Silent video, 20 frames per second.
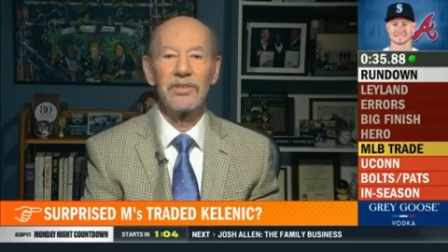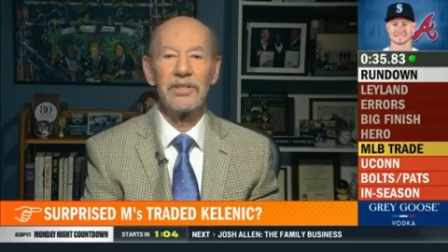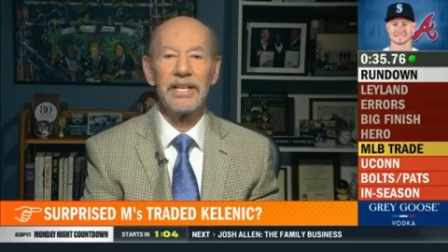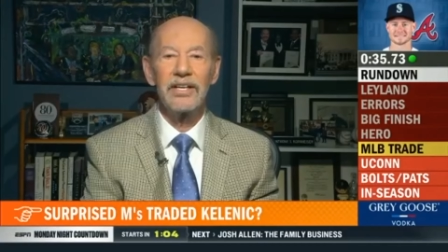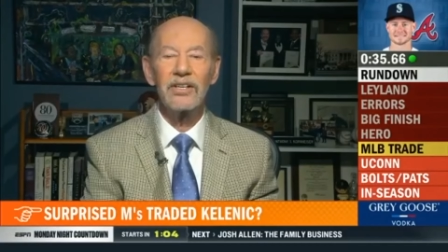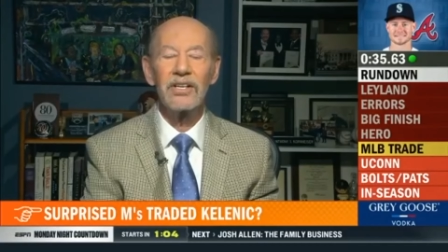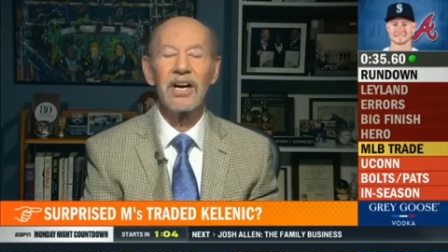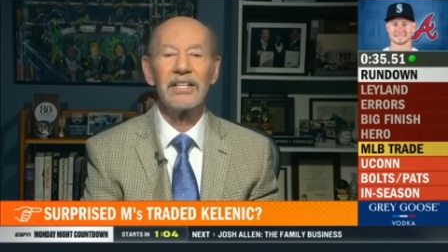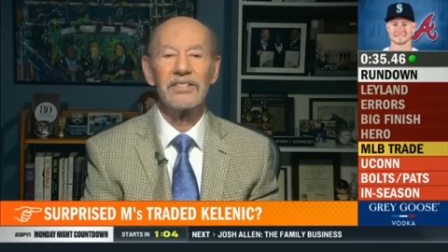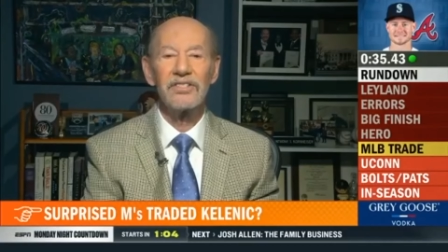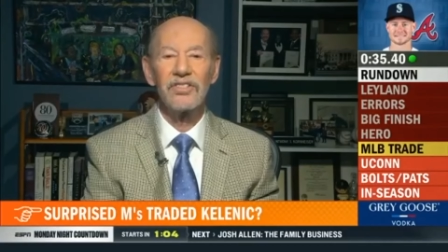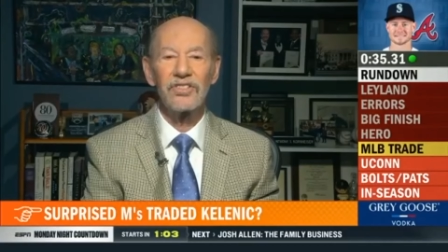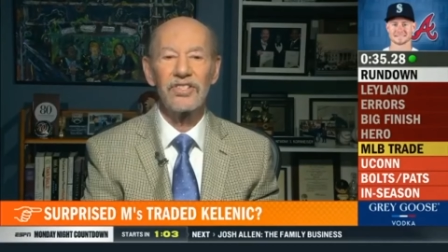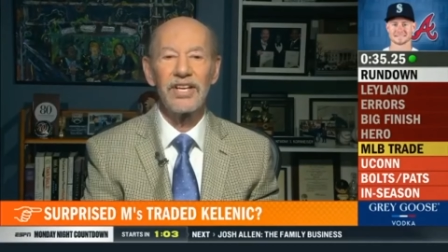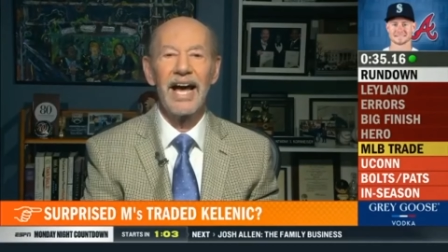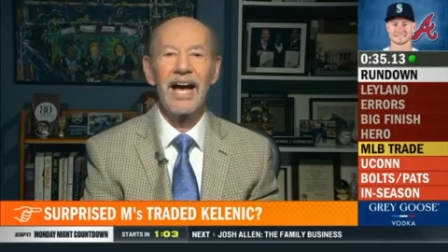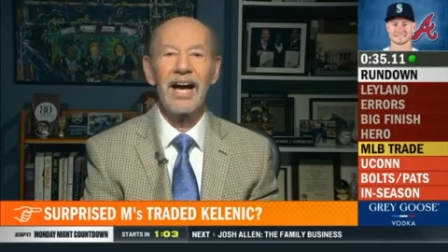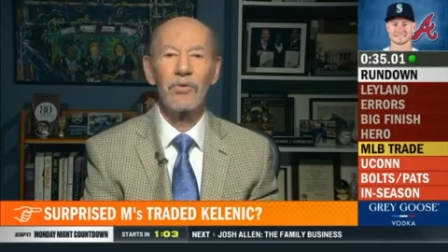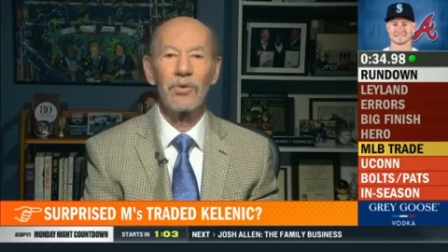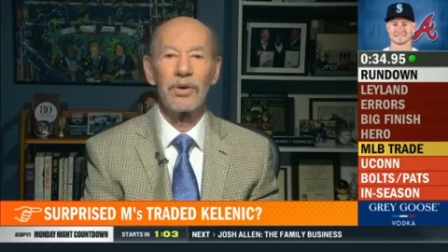They're cutting
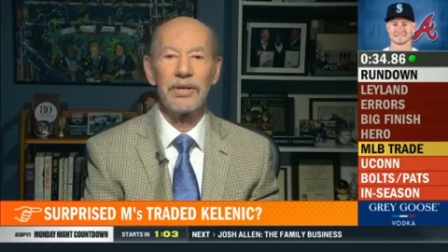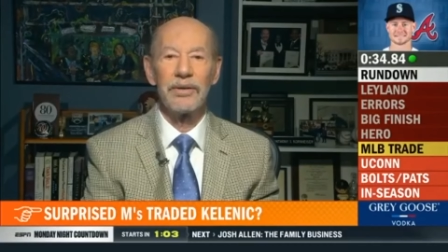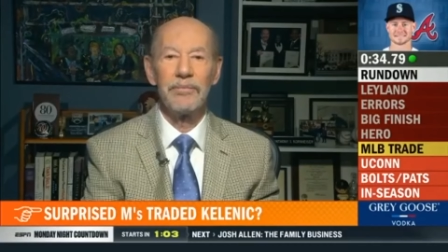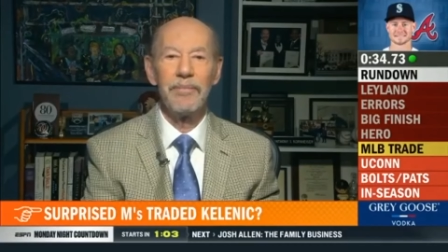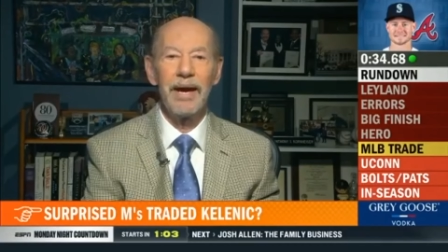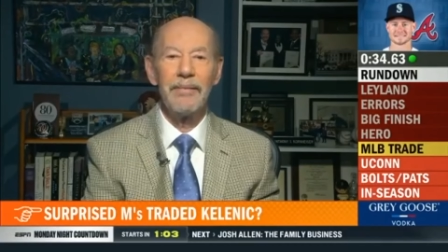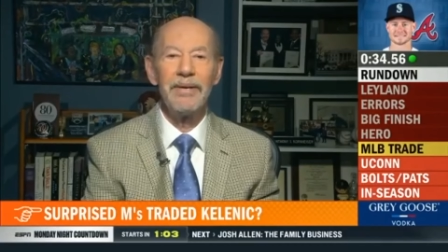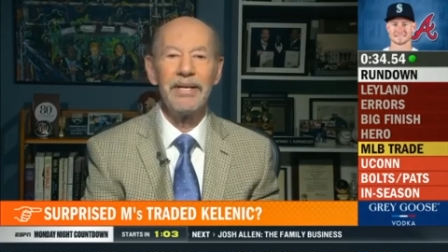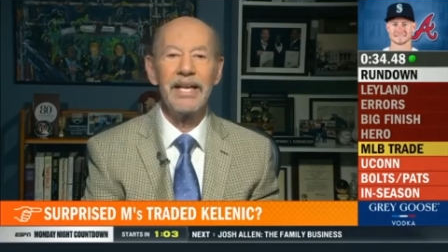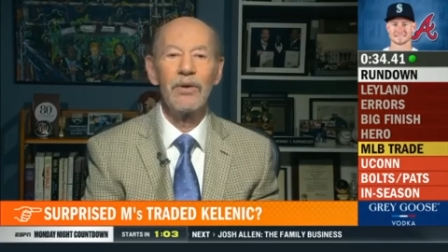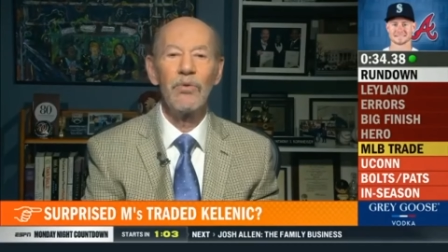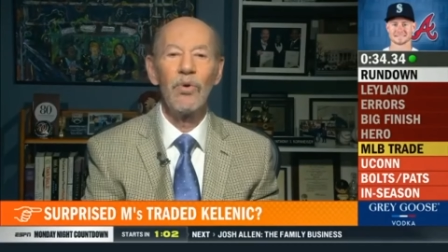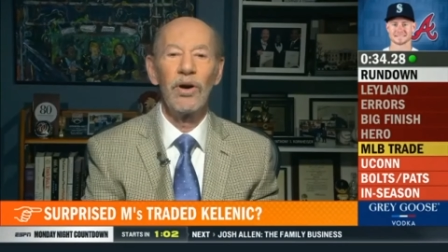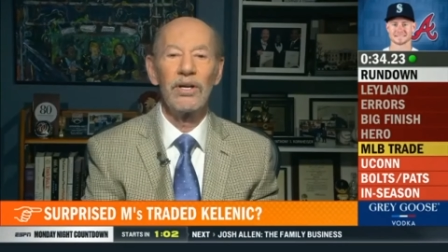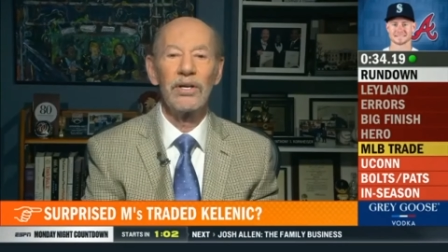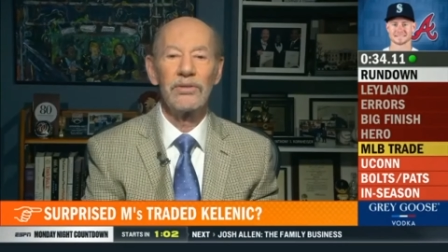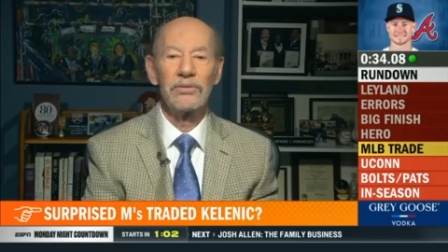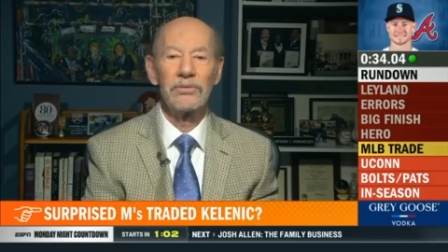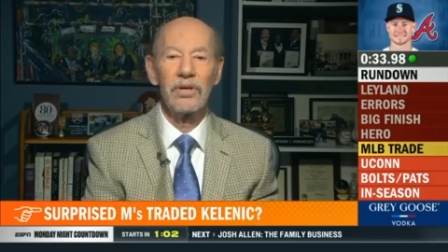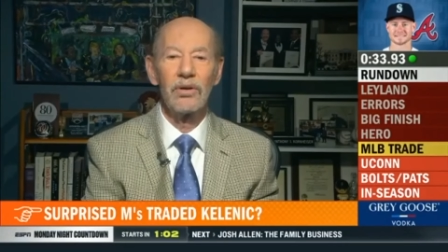salary. Maybe they want yeah.